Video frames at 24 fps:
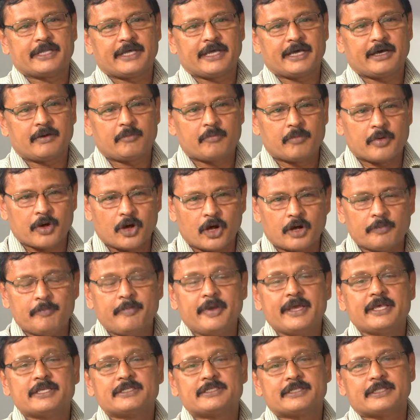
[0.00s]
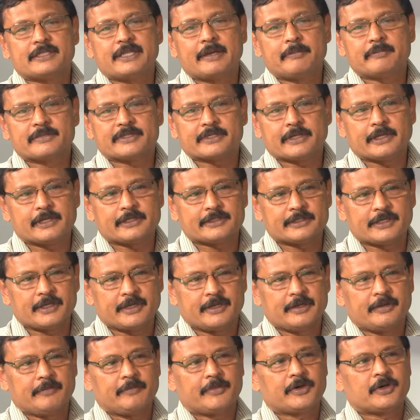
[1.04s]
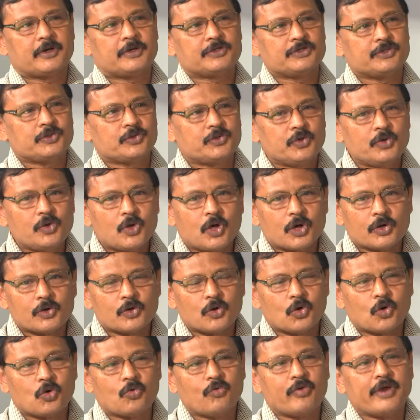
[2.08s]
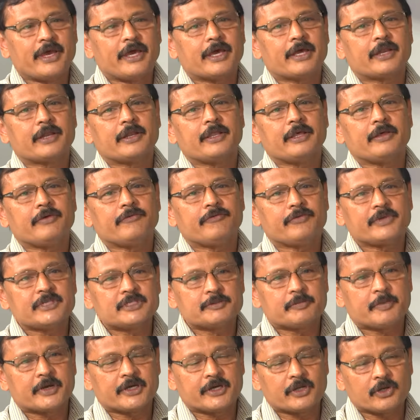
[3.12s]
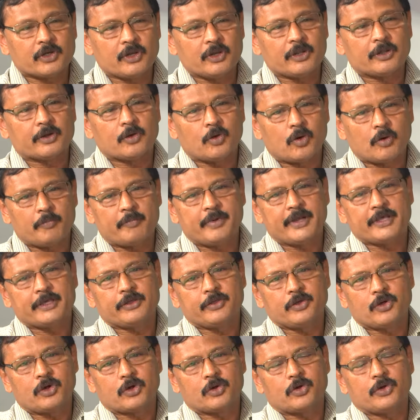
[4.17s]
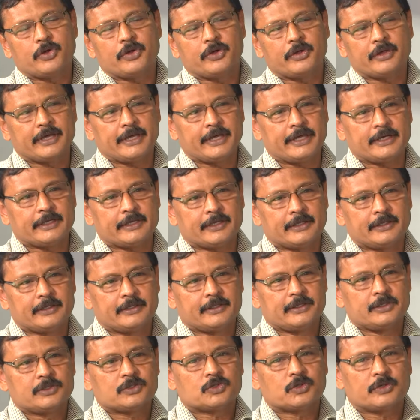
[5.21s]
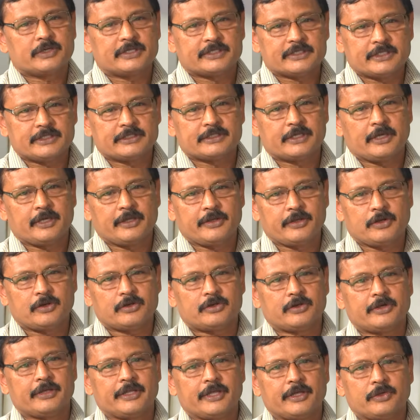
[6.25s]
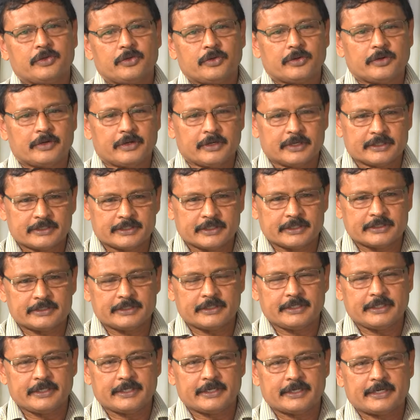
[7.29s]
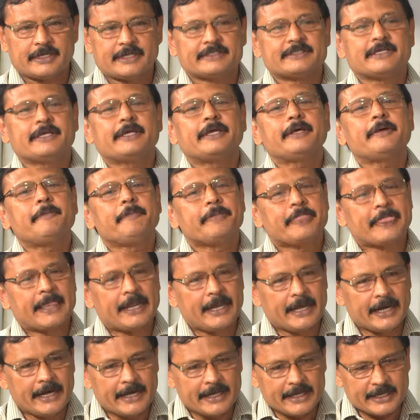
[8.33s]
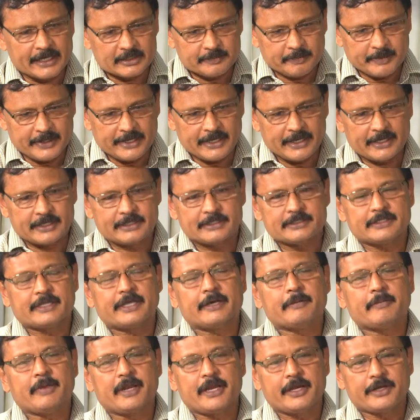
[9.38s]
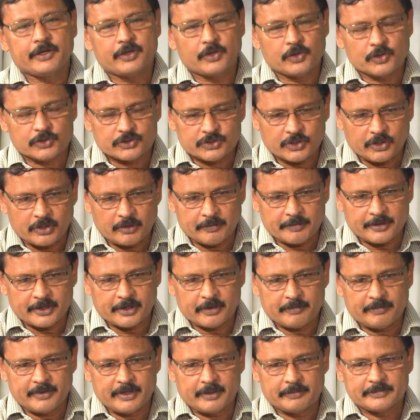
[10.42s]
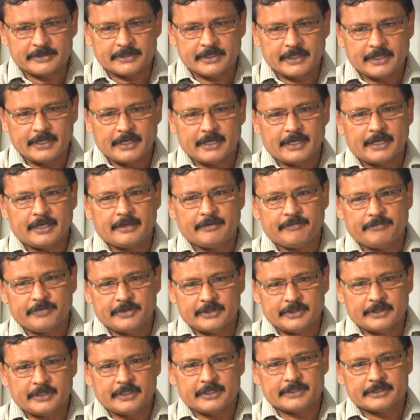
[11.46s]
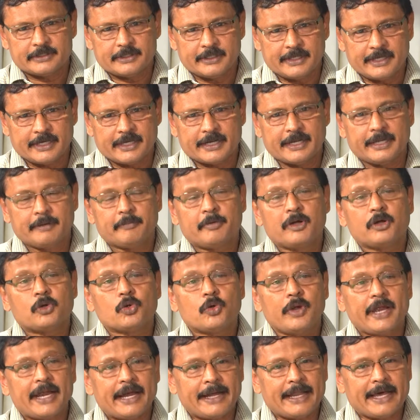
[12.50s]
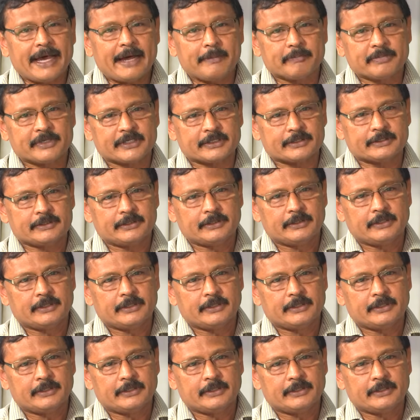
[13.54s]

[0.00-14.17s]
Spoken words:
they have broad based themselves because you do not know which particular opening you are going to get. So essentially you have to take your research here as a learning experience, the ability to solve problems, and with this they are able to adapt.